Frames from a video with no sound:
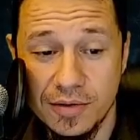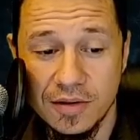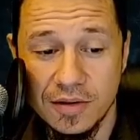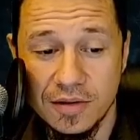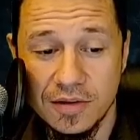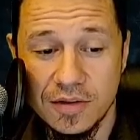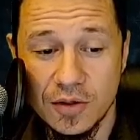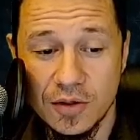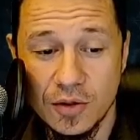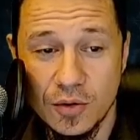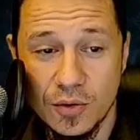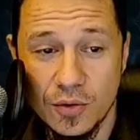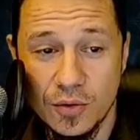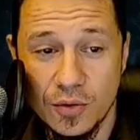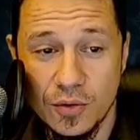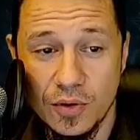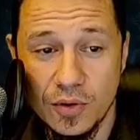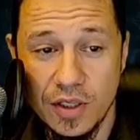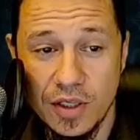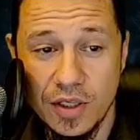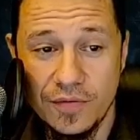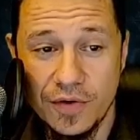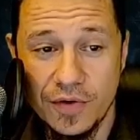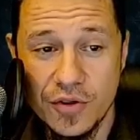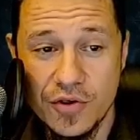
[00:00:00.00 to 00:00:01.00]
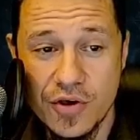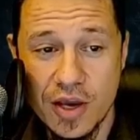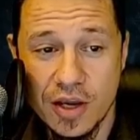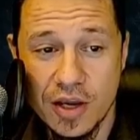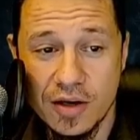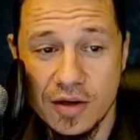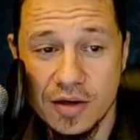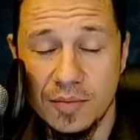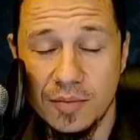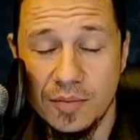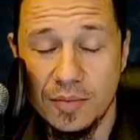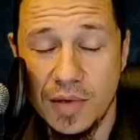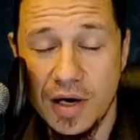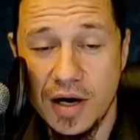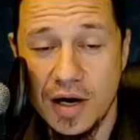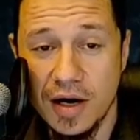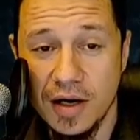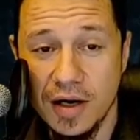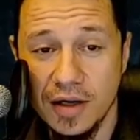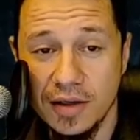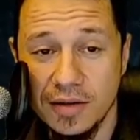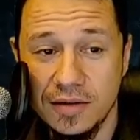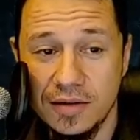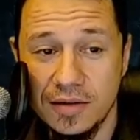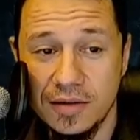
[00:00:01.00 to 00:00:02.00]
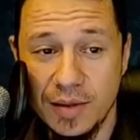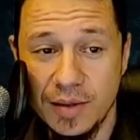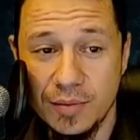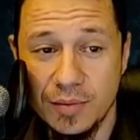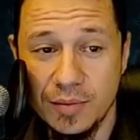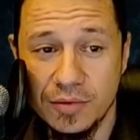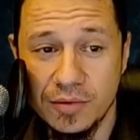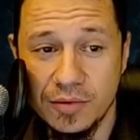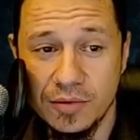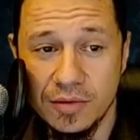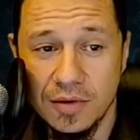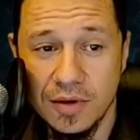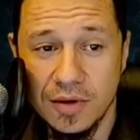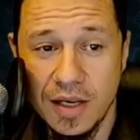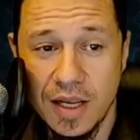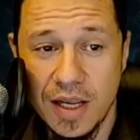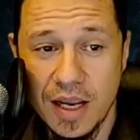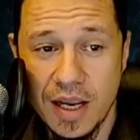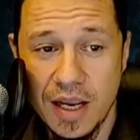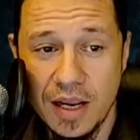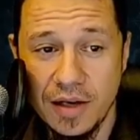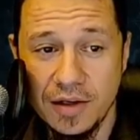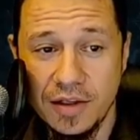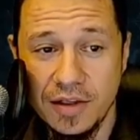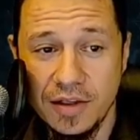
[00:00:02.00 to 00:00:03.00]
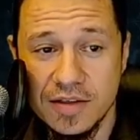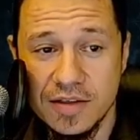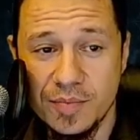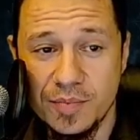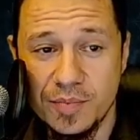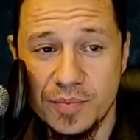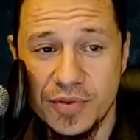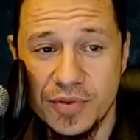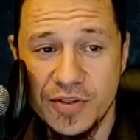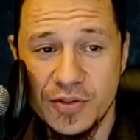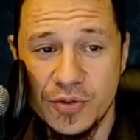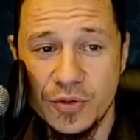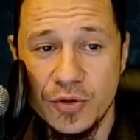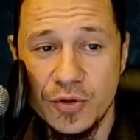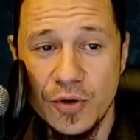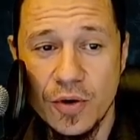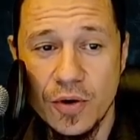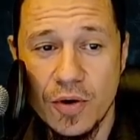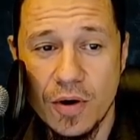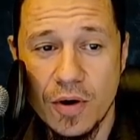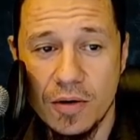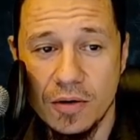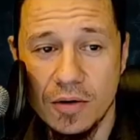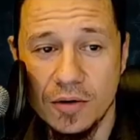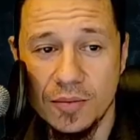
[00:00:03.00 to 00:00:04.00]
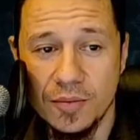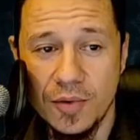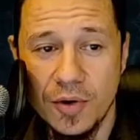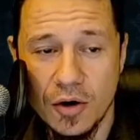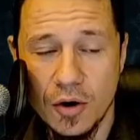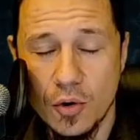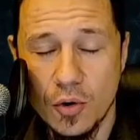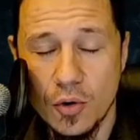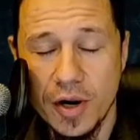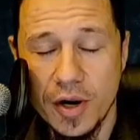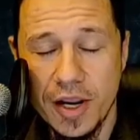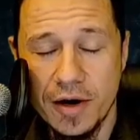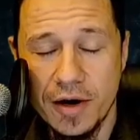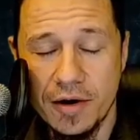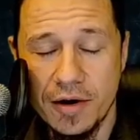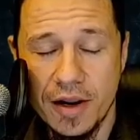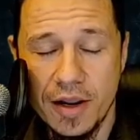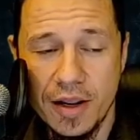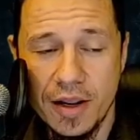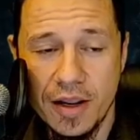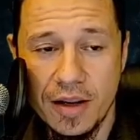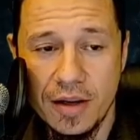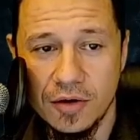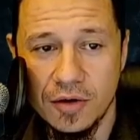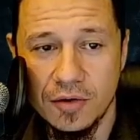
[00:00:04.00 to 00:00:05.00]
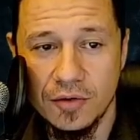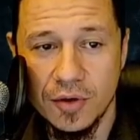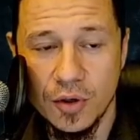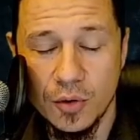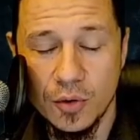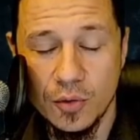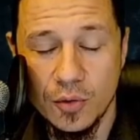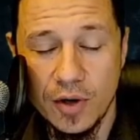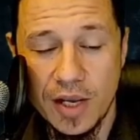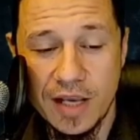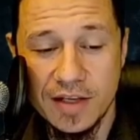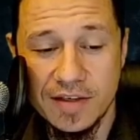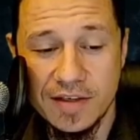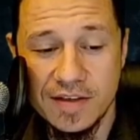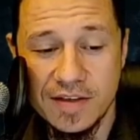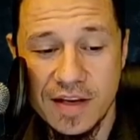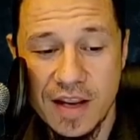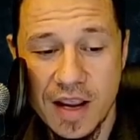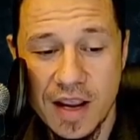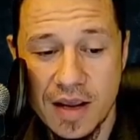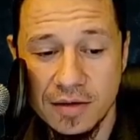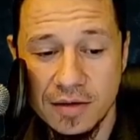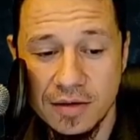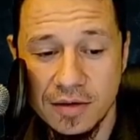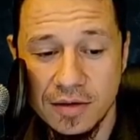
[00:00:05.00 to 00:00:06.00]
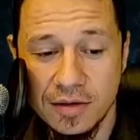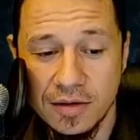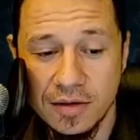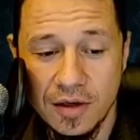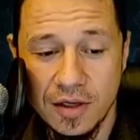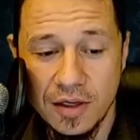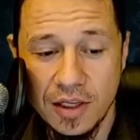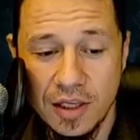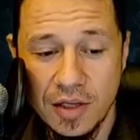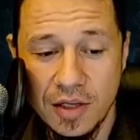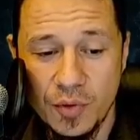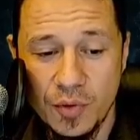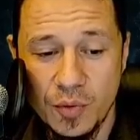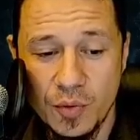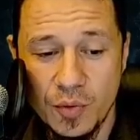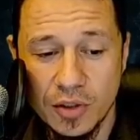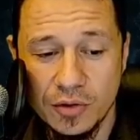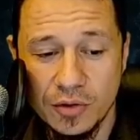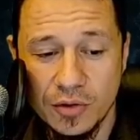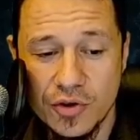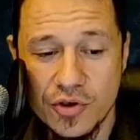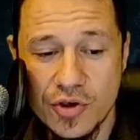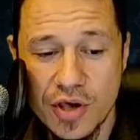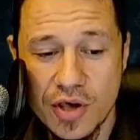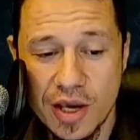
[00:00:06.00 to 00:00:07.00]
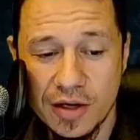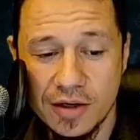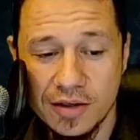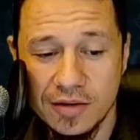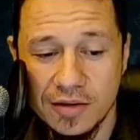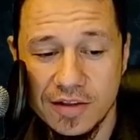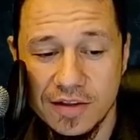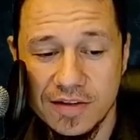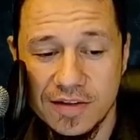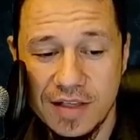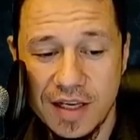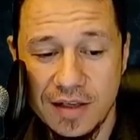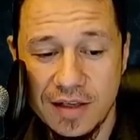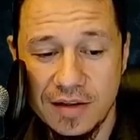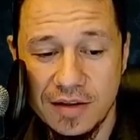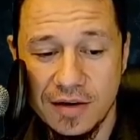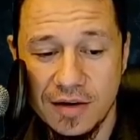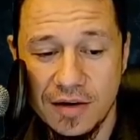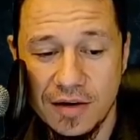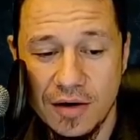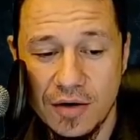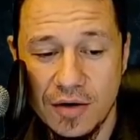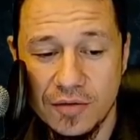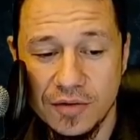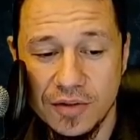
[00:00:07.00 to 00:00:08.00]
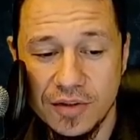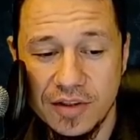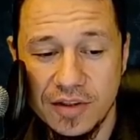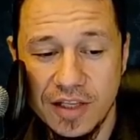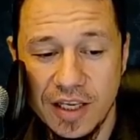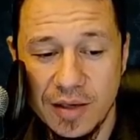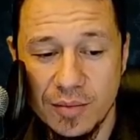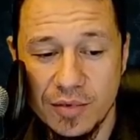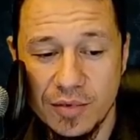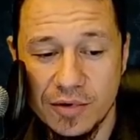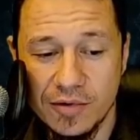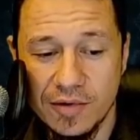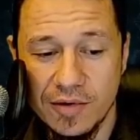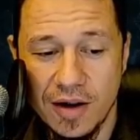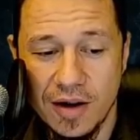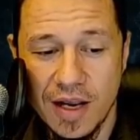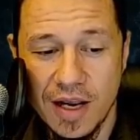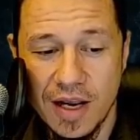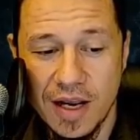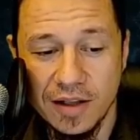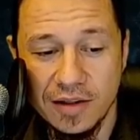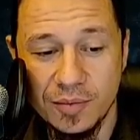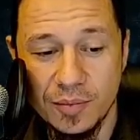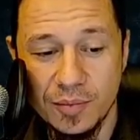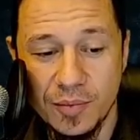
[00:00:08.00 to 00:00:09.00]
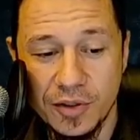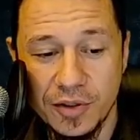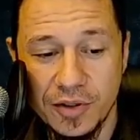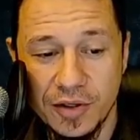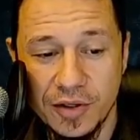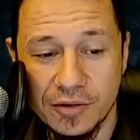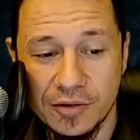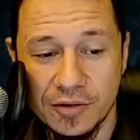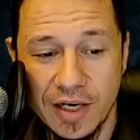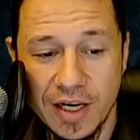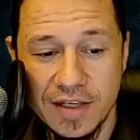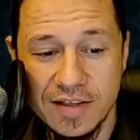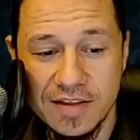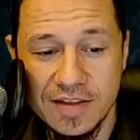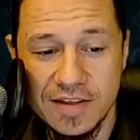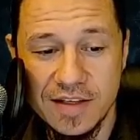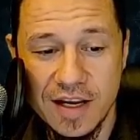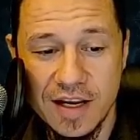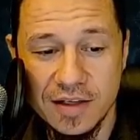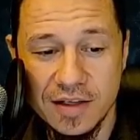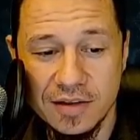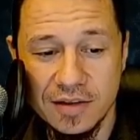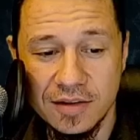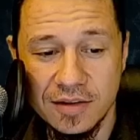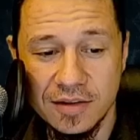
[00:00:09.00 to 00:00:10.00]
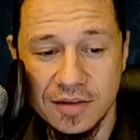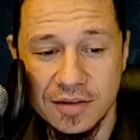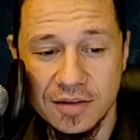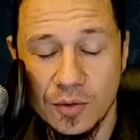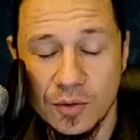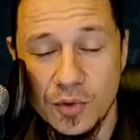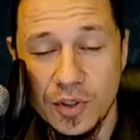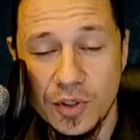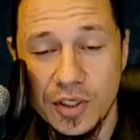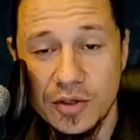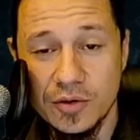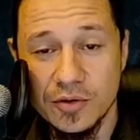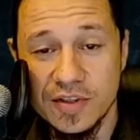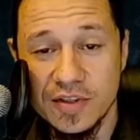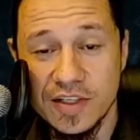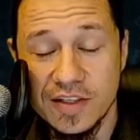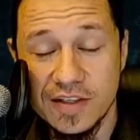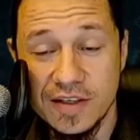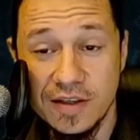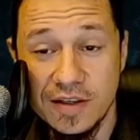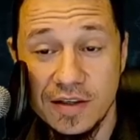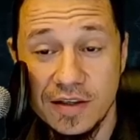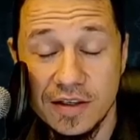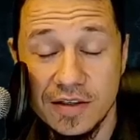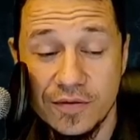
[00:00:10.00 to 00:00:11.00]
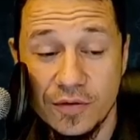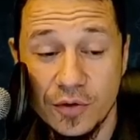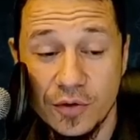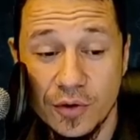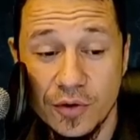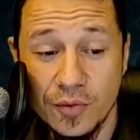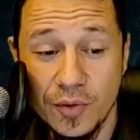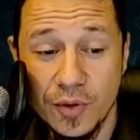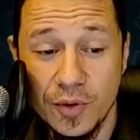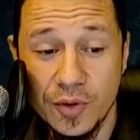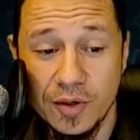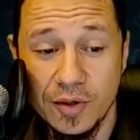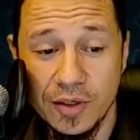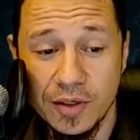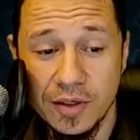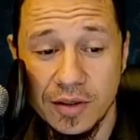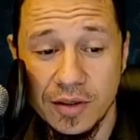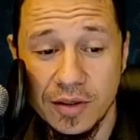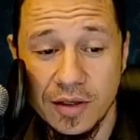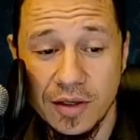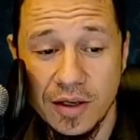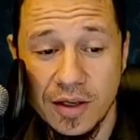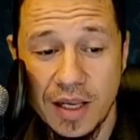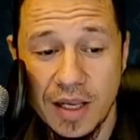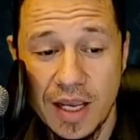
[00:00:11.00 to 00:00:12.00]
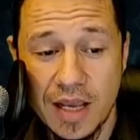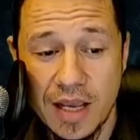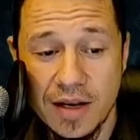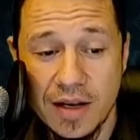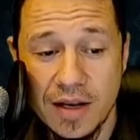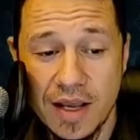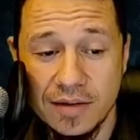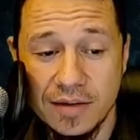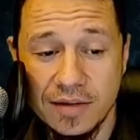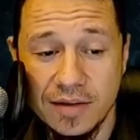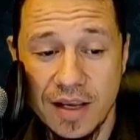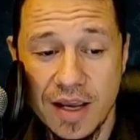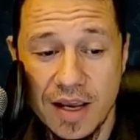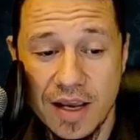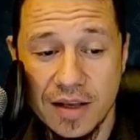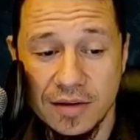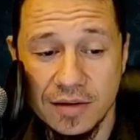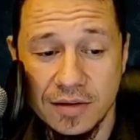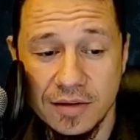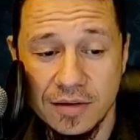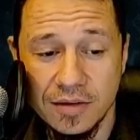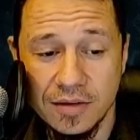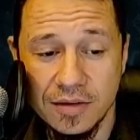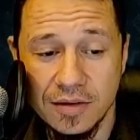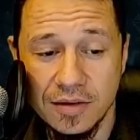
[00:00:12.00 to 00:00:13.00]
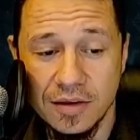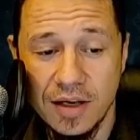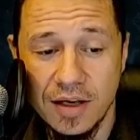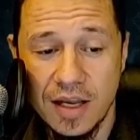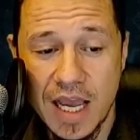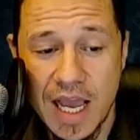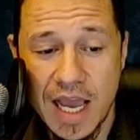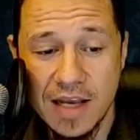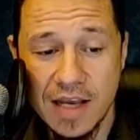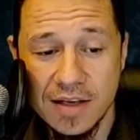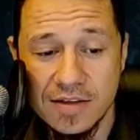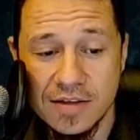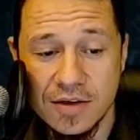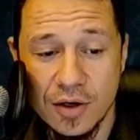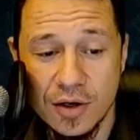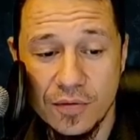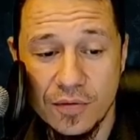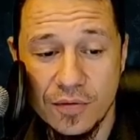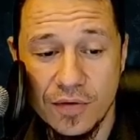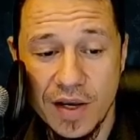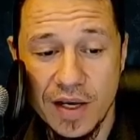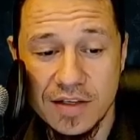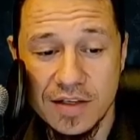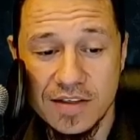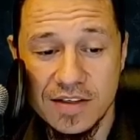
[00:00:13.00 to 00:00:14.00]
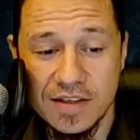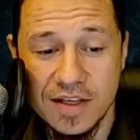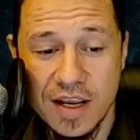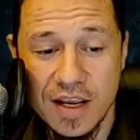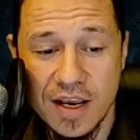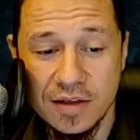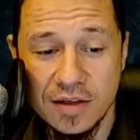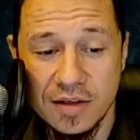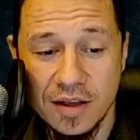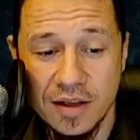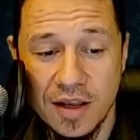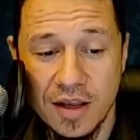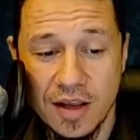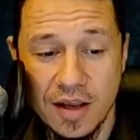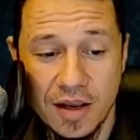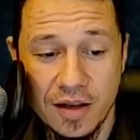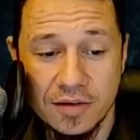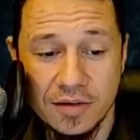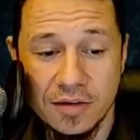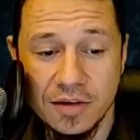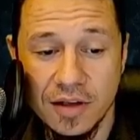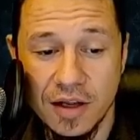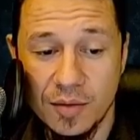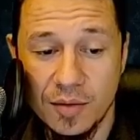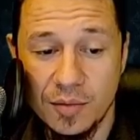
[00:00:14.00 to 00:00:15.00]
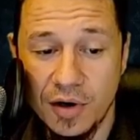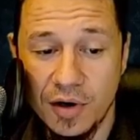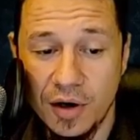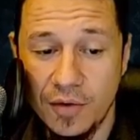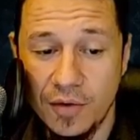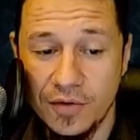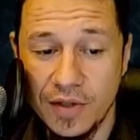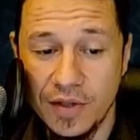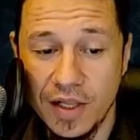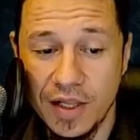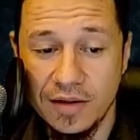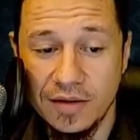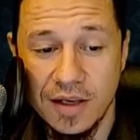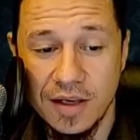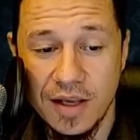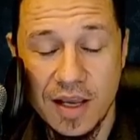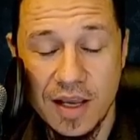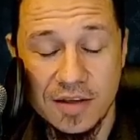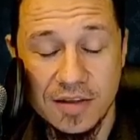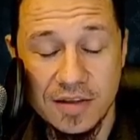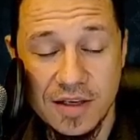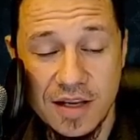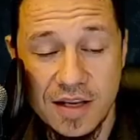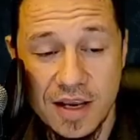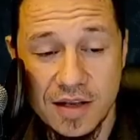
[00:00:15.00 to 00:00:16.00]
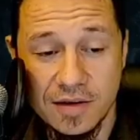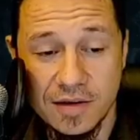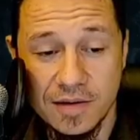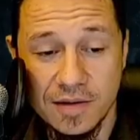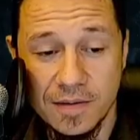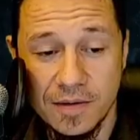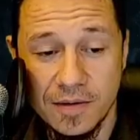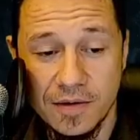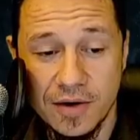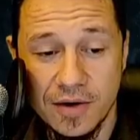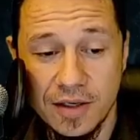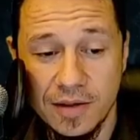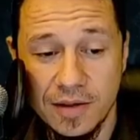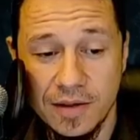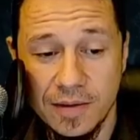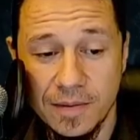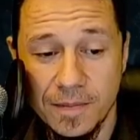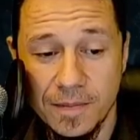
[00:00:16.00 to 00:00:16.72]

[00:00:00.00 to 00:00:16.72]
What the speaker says: So if I check my table and it's pseudo column ORA row SCN, if we want to check the state of the table at particular SCN, we use the syntax for query, and at the end, as of SCN and the number of that SCN, right?